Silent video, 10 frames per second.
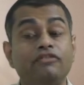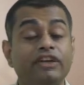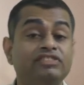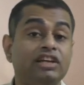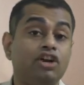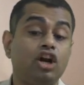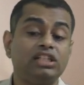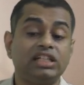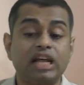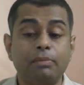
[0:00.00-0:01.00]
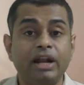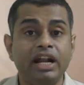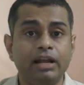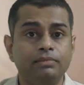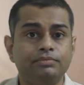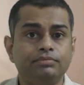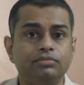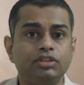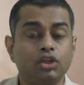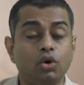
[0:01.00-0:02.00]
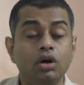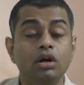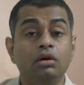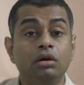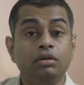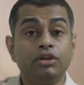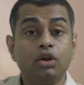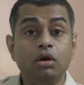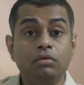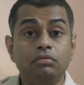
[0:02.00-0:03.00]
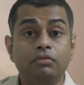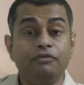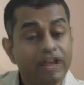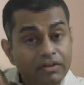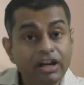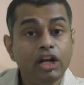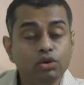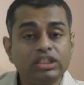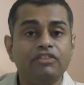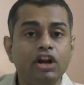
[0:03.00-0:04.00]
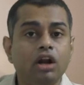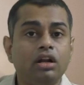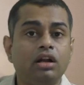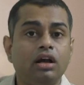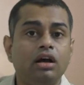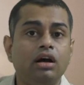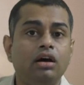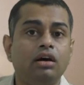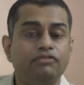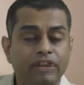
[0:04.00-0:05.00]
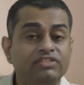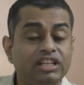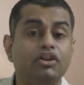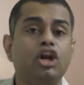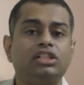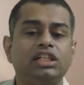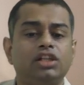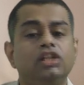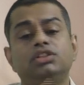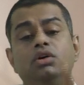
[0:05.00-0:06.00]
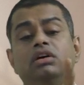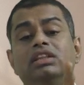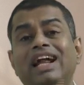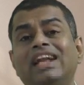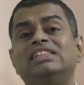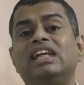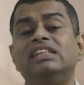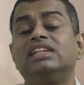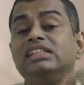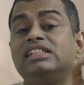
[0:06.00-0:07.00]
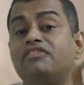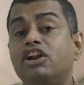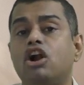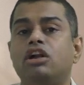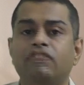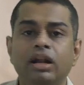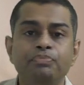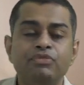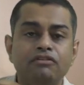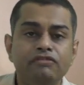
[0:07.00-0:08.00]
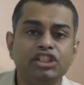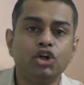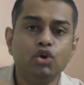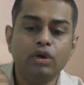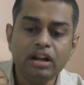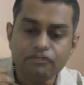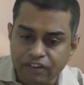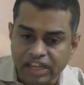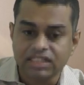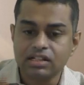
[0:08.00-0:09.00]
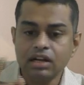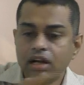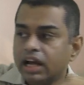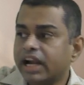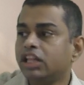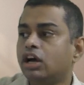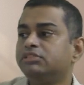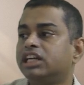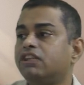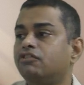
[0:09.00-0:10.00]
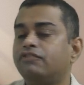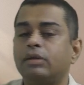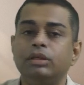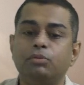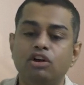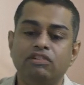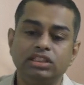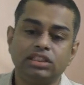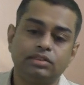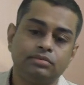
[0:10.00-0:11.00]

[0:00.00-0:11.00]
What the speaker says: 706 are pending. So, we will do 705, 706 also. That is the reason 701, we should do it fast. Read the objective from the board once.